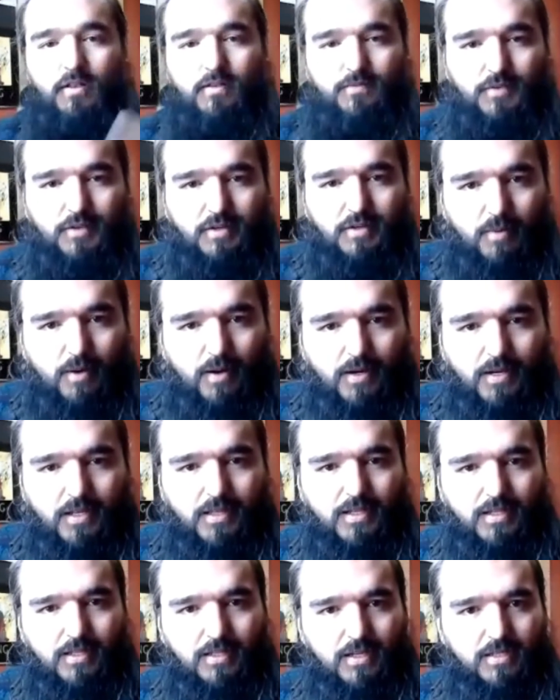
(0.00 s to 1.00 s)
of your body
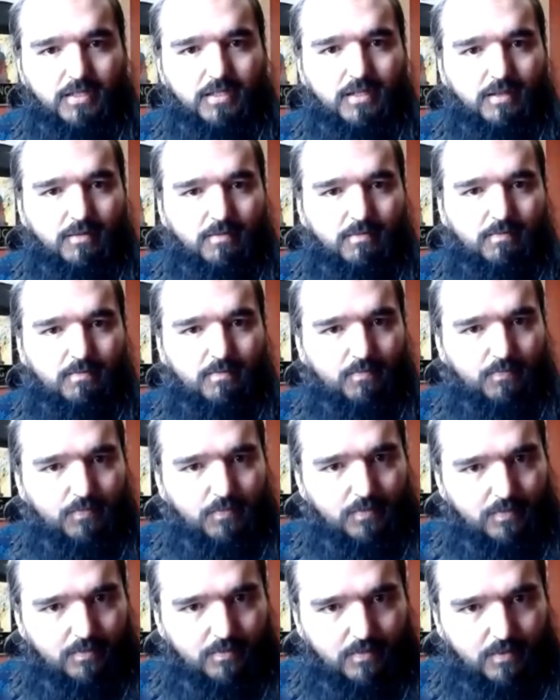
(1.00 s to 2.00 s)
that doesn't
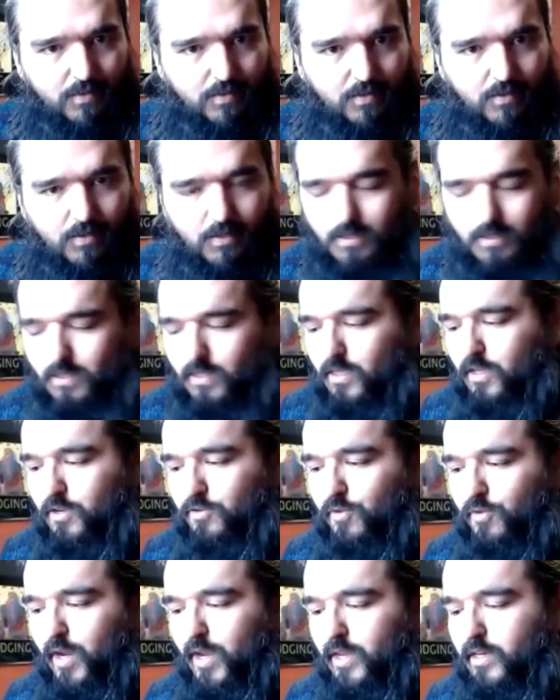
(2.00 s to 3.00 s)

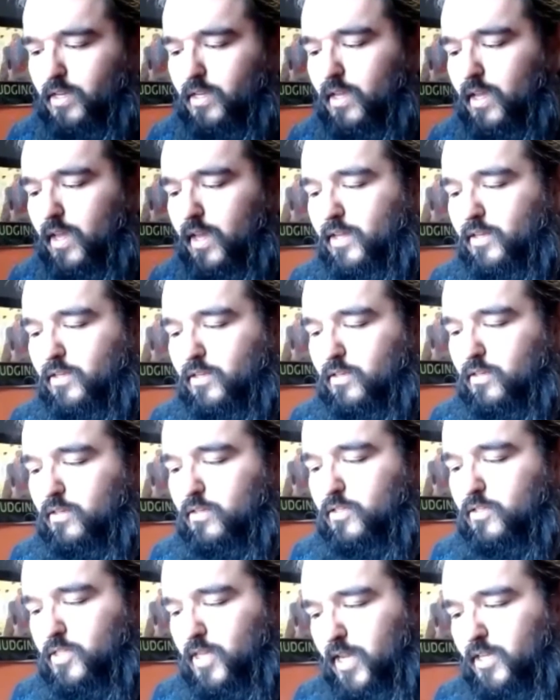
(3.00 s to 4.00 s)
degrade and
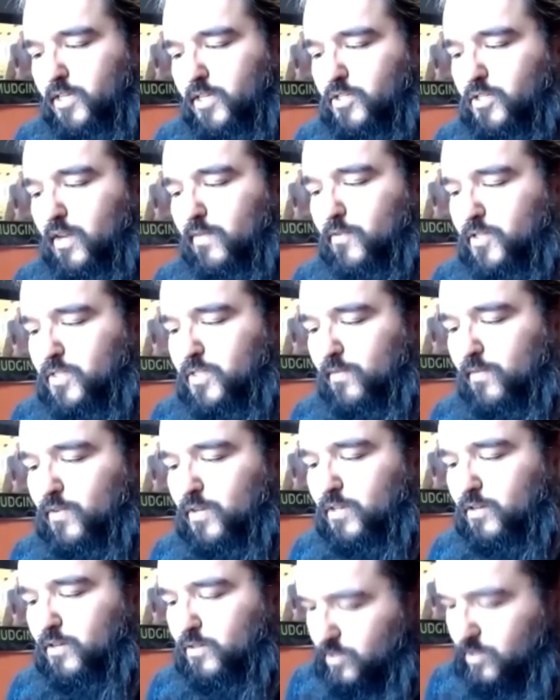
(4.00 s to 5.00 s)
change every 7
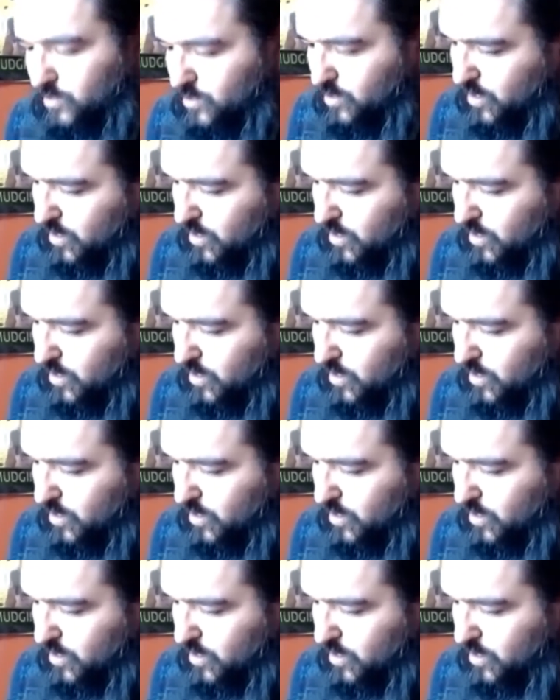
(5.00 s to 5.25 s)
years.